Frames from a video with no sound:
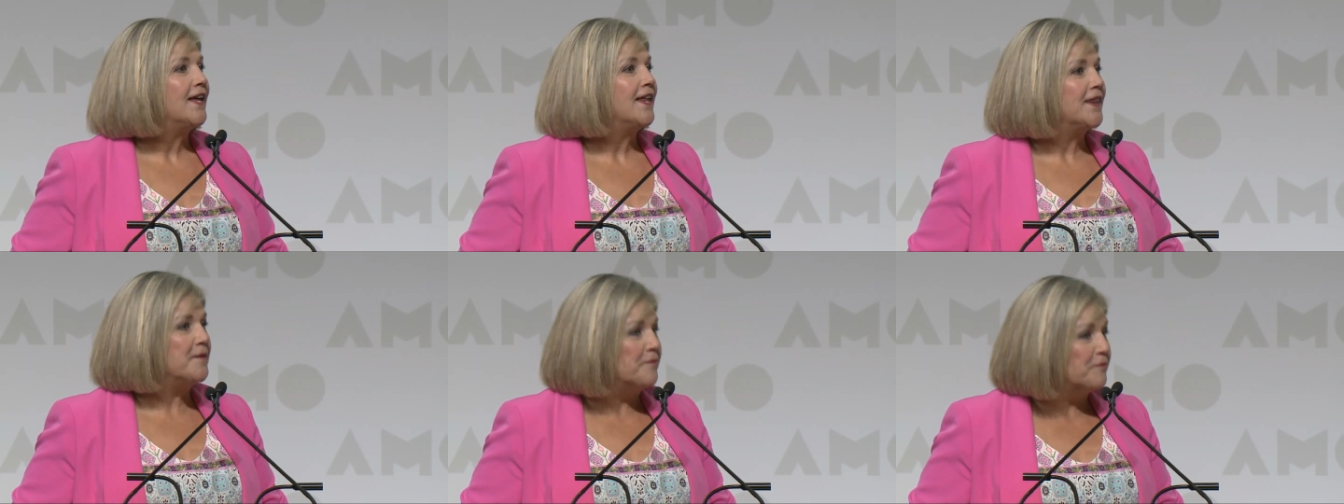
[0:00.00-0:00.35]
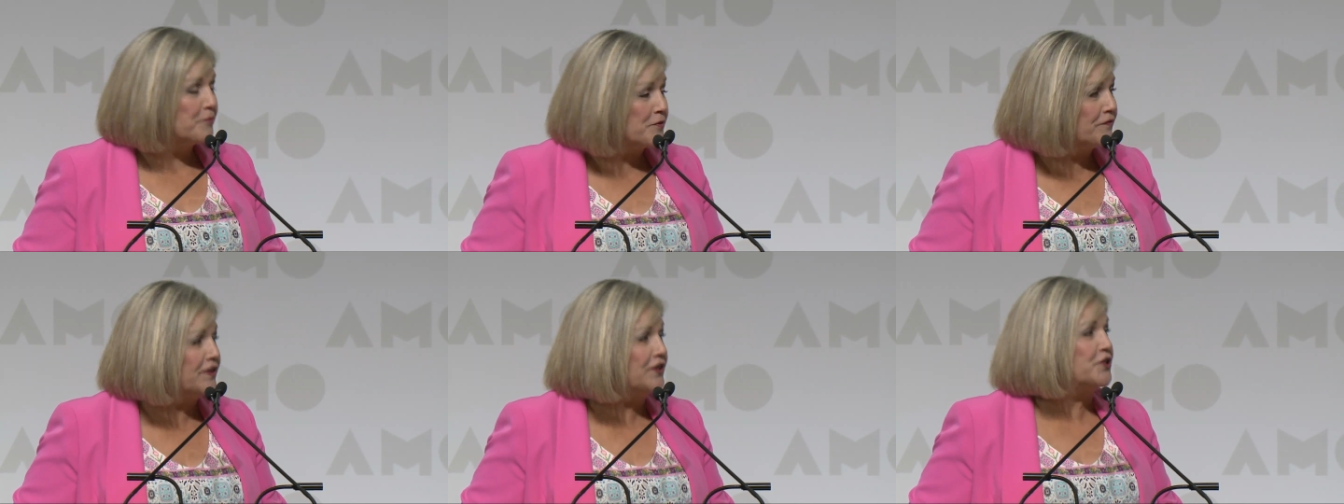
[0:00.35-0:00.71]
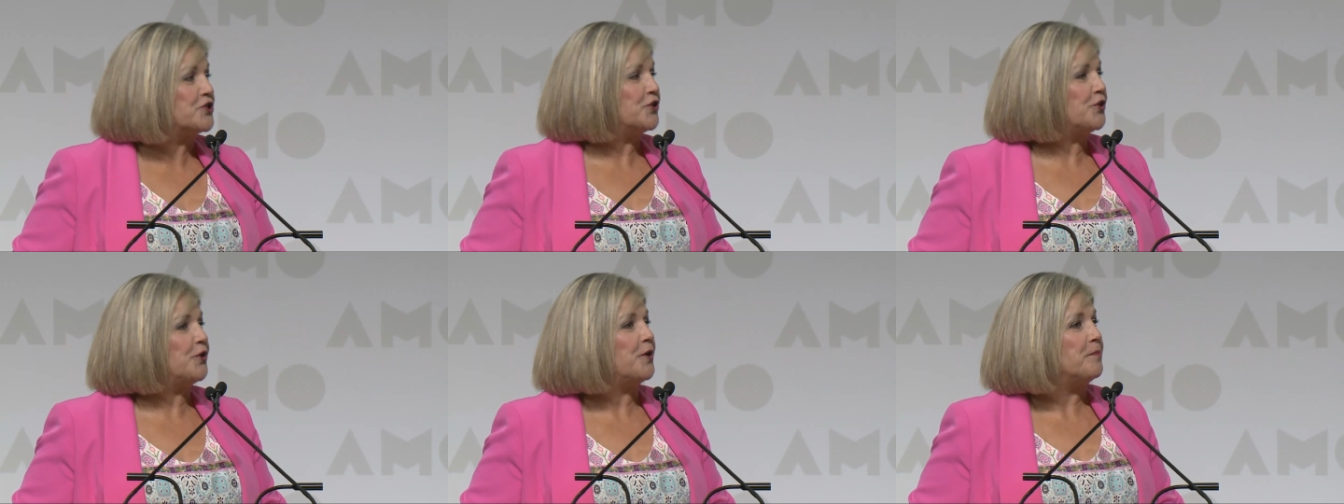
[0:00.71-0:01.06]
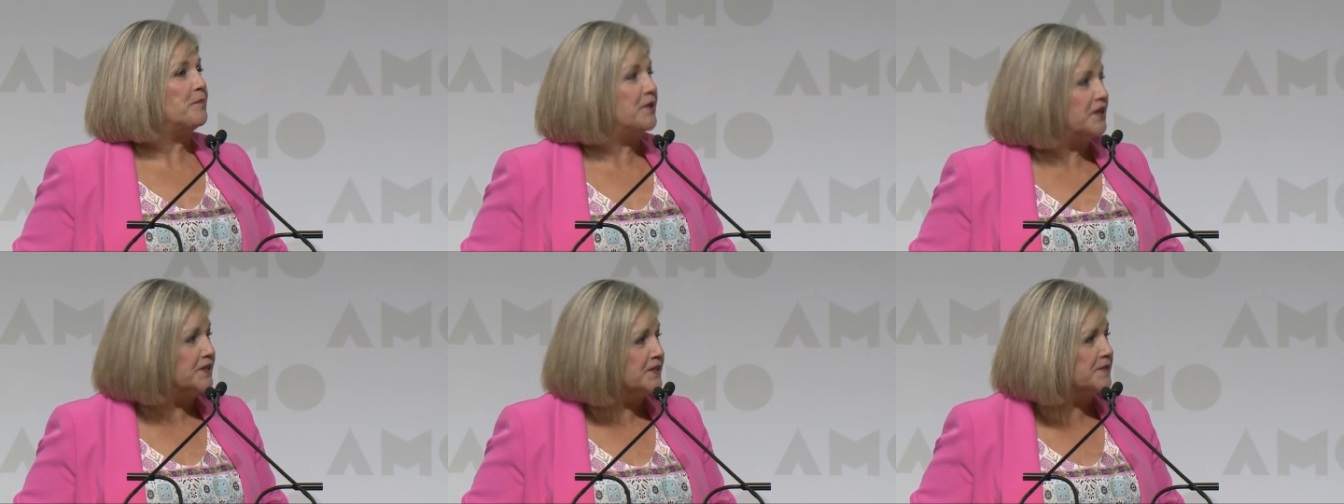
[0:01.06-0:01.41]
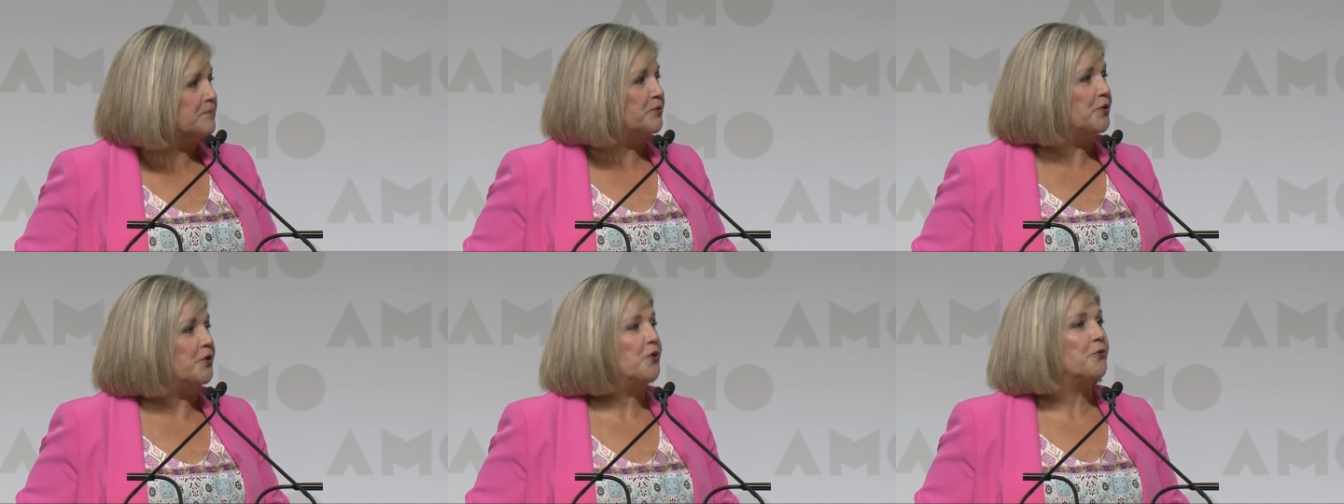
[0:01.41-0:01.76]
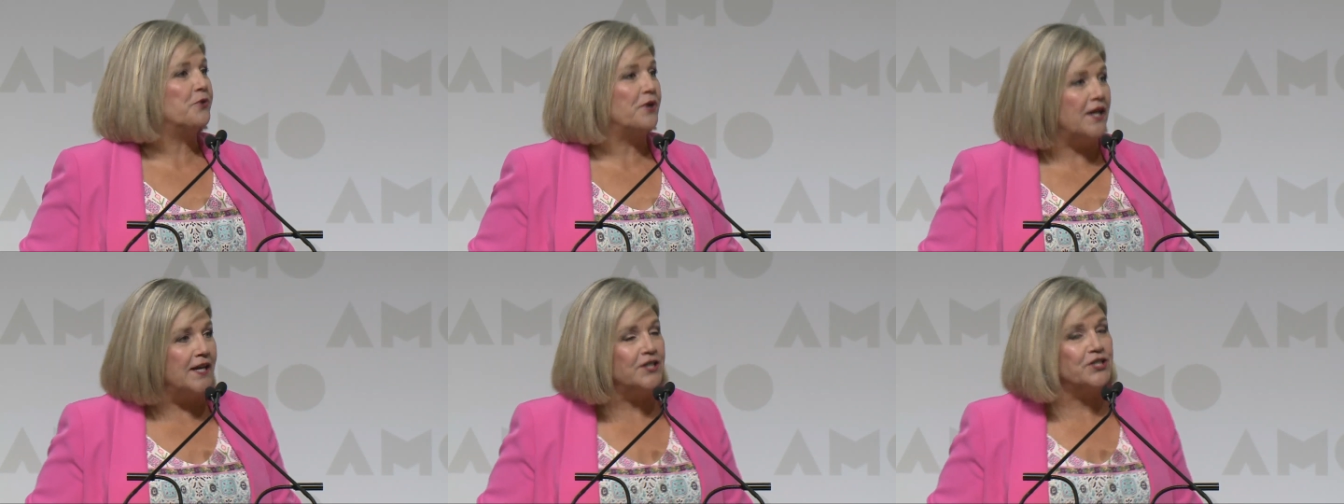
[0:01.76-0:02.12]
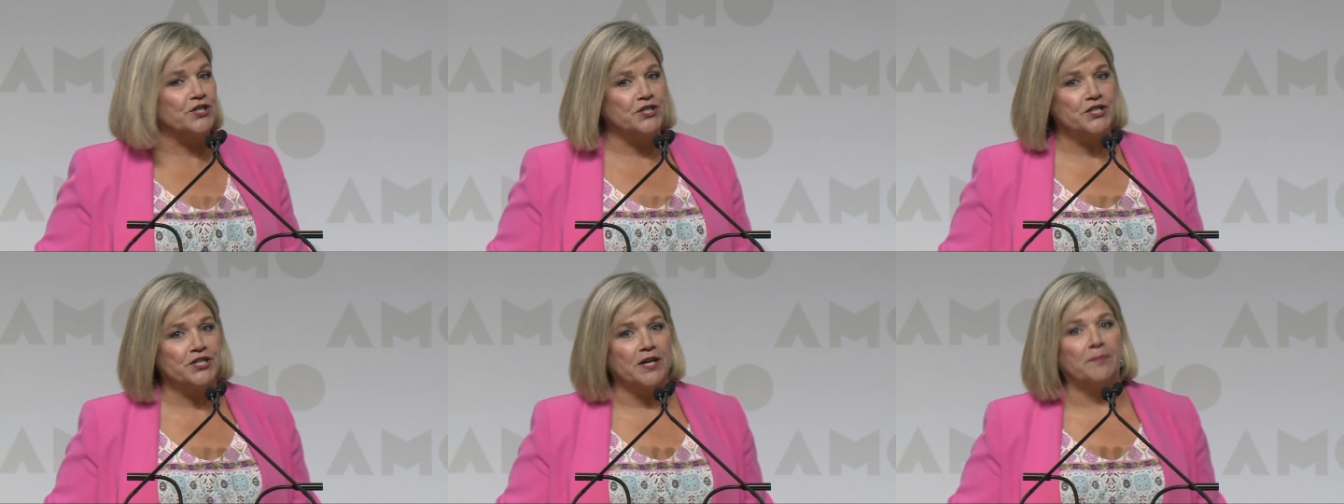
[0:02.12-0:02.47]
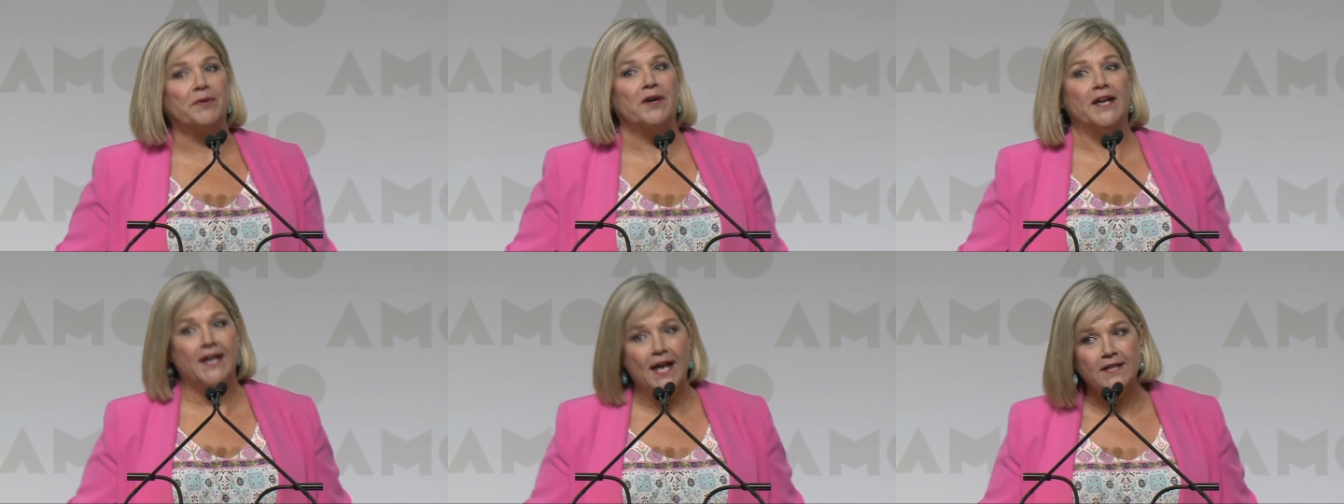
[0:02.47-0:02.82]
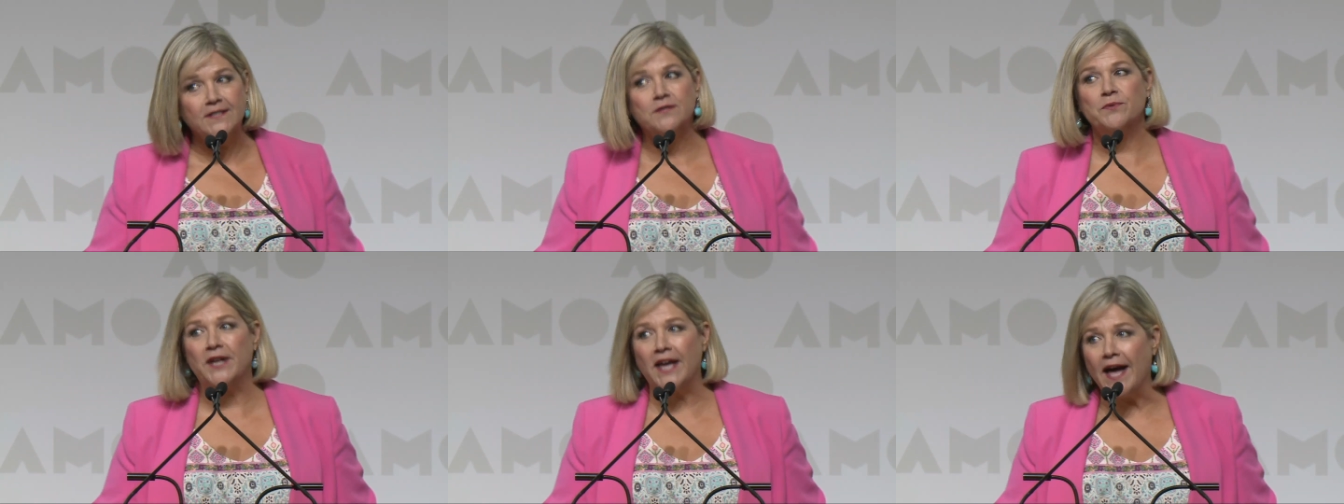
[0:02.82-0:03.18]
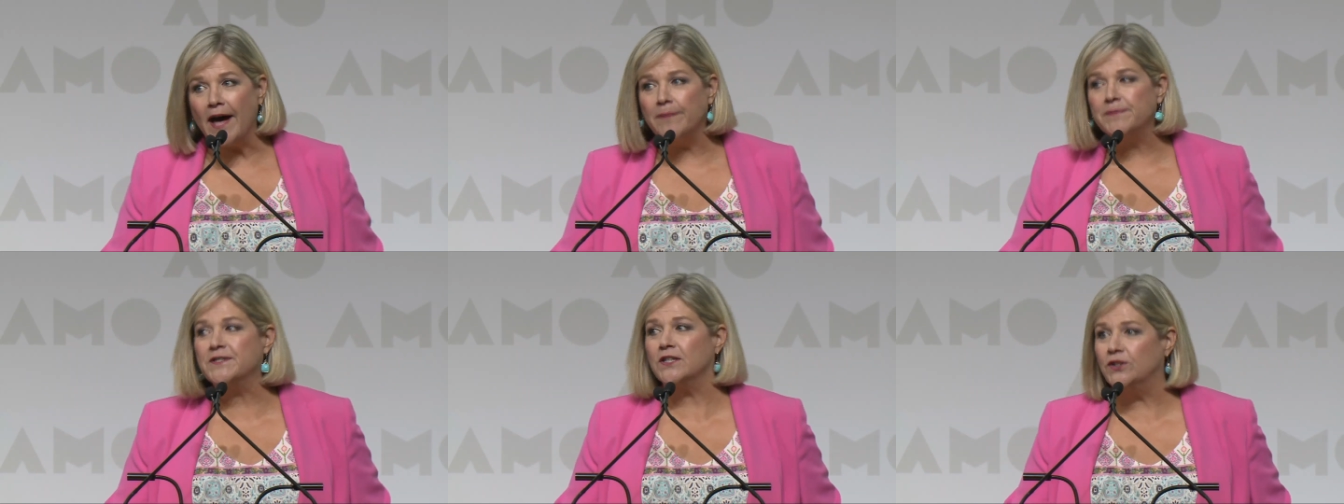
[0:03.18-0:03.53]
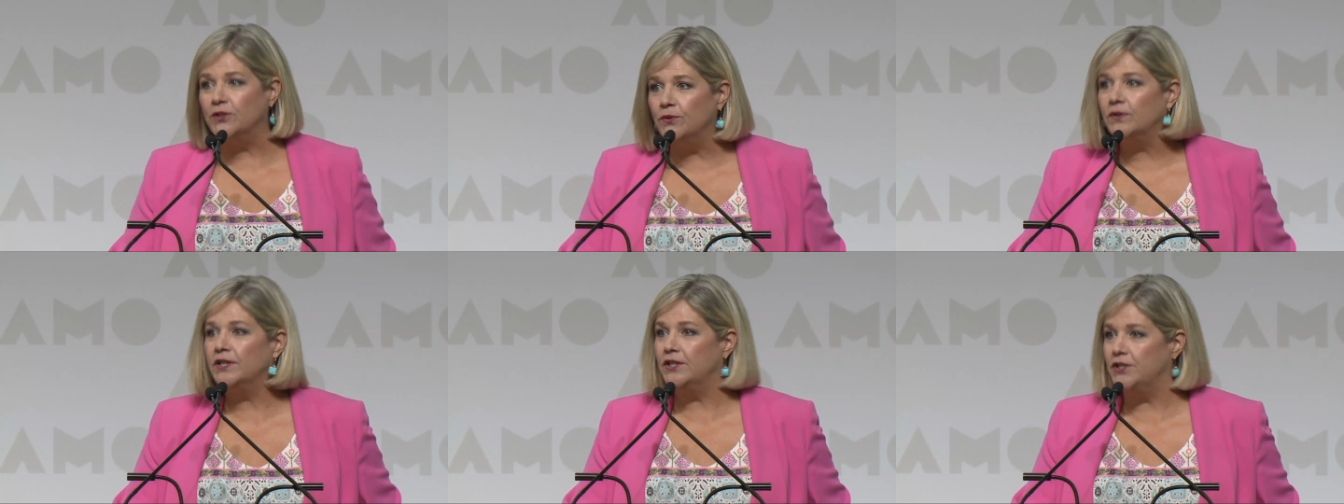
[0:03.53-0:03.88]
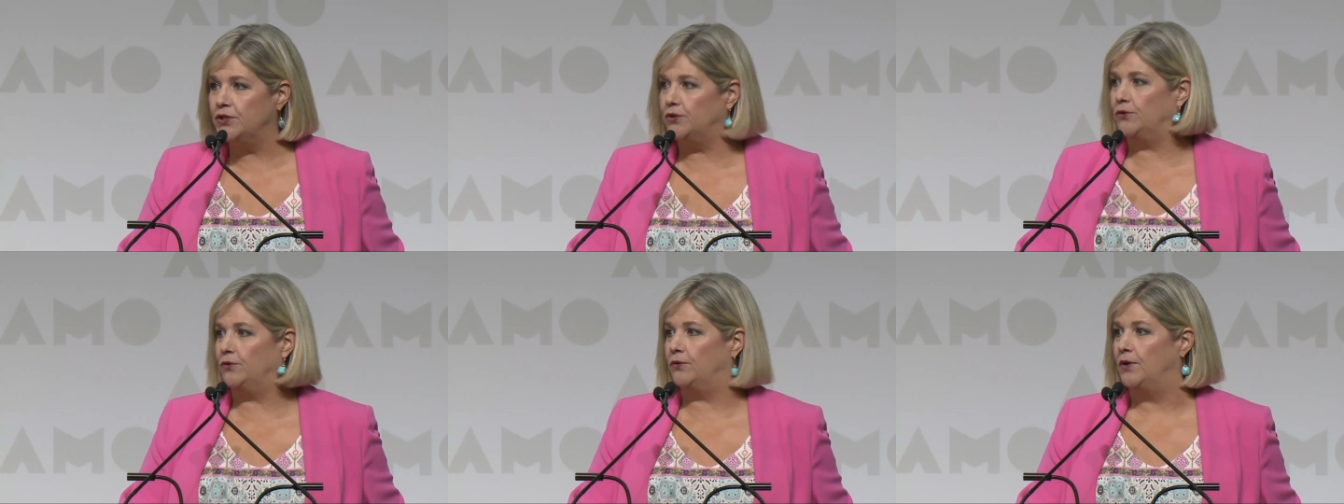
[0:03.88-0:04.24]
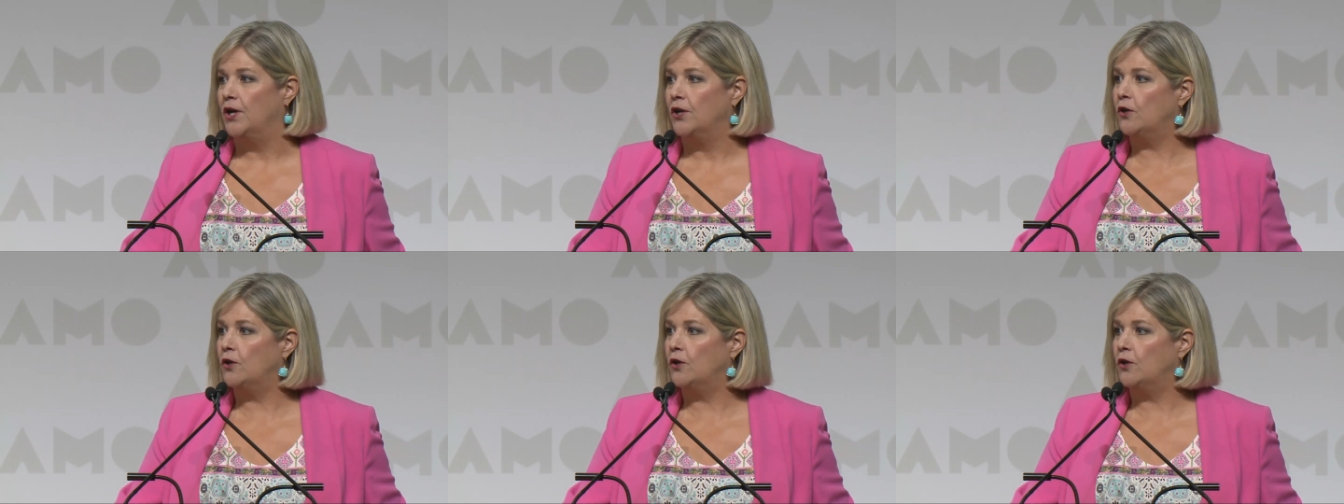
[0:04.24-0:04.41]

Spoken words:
the provincial-municipal relationship. Yes, we absolutely do.